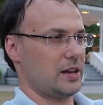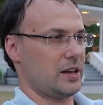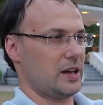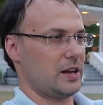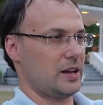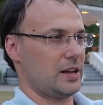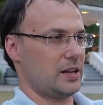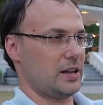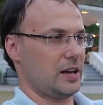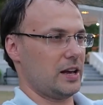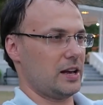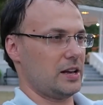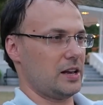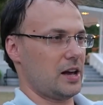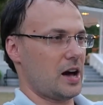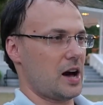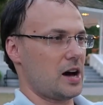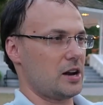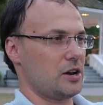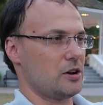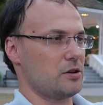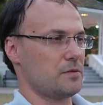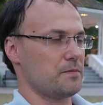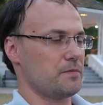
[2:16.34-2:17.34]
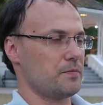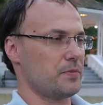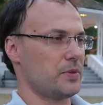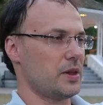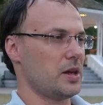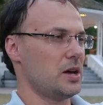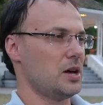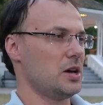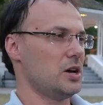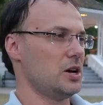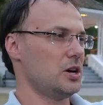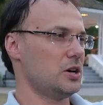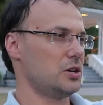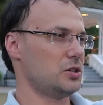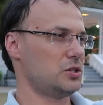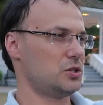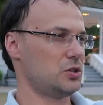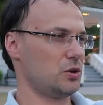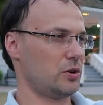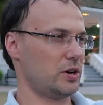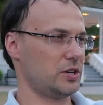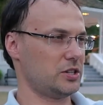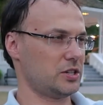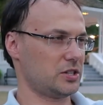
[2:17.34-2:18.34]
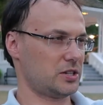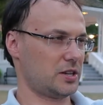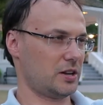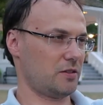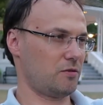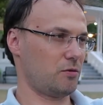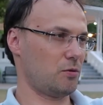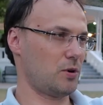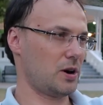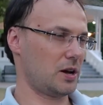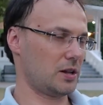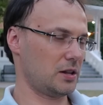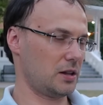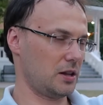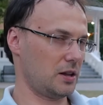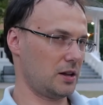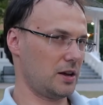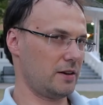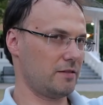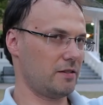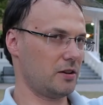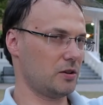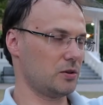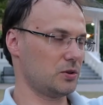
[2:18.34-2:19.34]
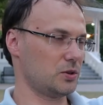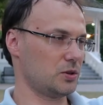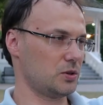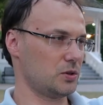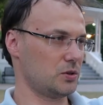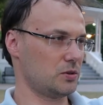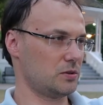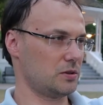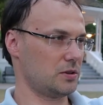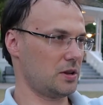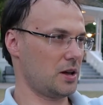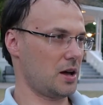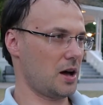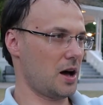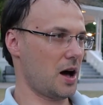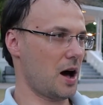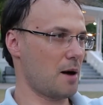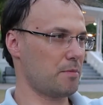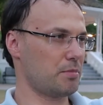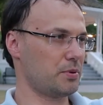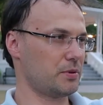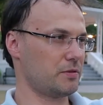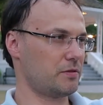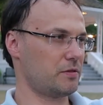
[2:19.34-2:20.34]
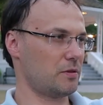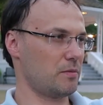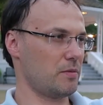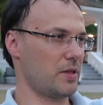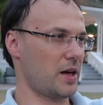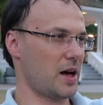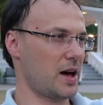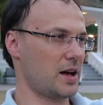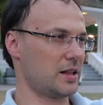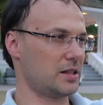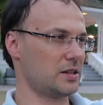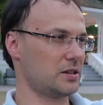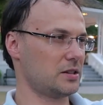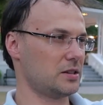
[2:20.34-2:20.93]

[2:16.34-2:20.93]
getting any audio. So I just have 1 level up from that.